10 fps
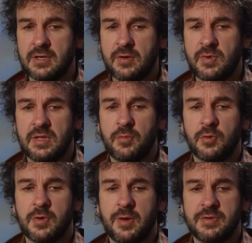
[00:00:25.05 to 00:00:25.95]
I'd read the
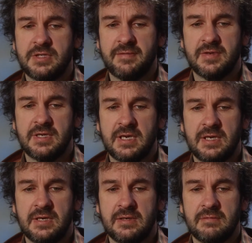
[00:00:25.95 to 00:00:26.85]
book when I was
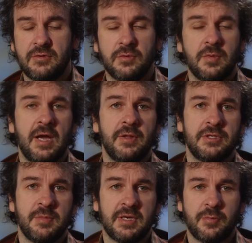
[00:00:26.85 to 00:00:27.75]
17 and thought, wow,
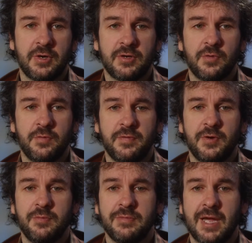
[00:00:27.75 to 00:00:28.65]
this would make a pretty cool
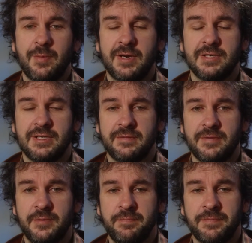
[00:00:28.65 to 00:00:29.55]
film. Can't wait to see the
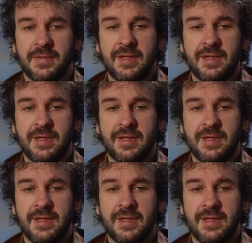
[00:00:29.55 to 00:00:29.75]
film.